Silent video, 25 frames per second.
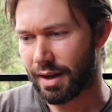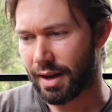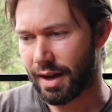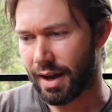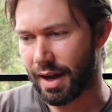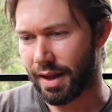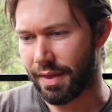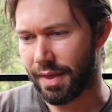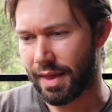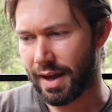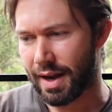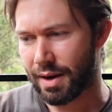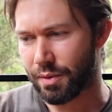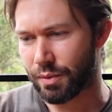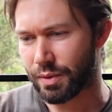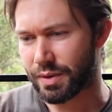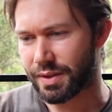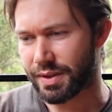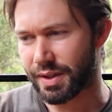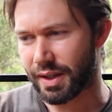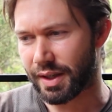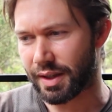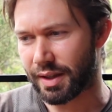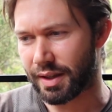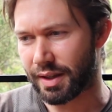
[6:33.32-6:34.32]
And that
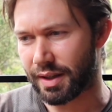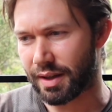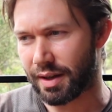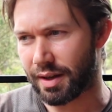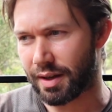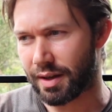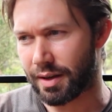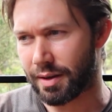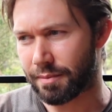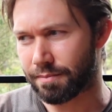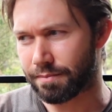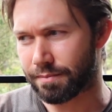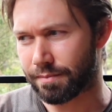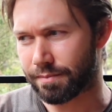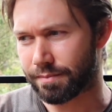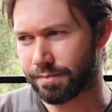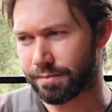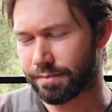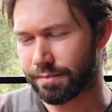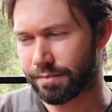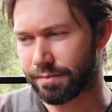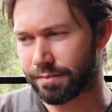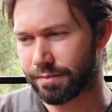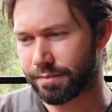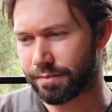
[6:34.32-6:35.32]
was a
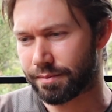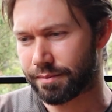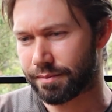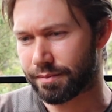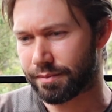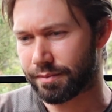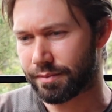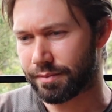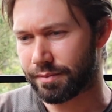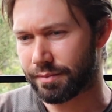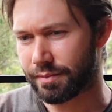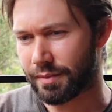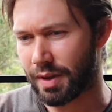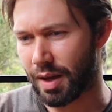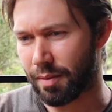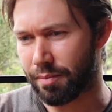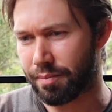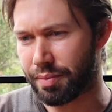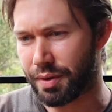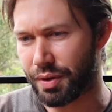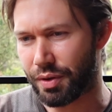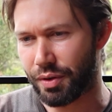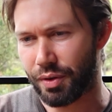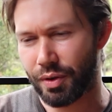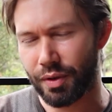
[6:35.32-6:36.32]

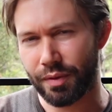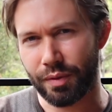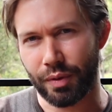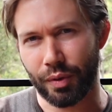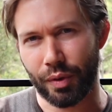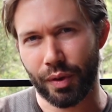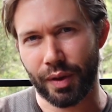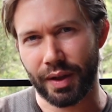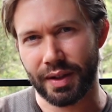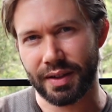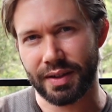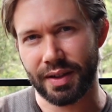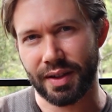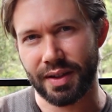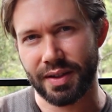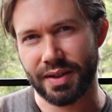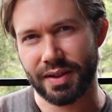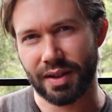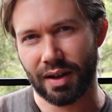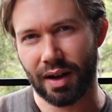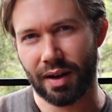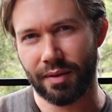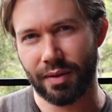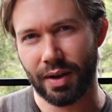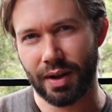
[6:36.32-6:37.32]
beautiful thing to
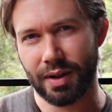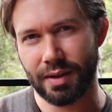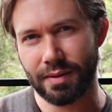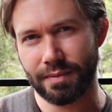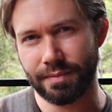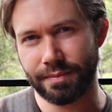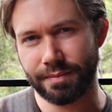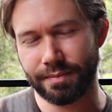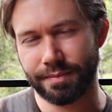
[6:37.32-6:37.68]
discover,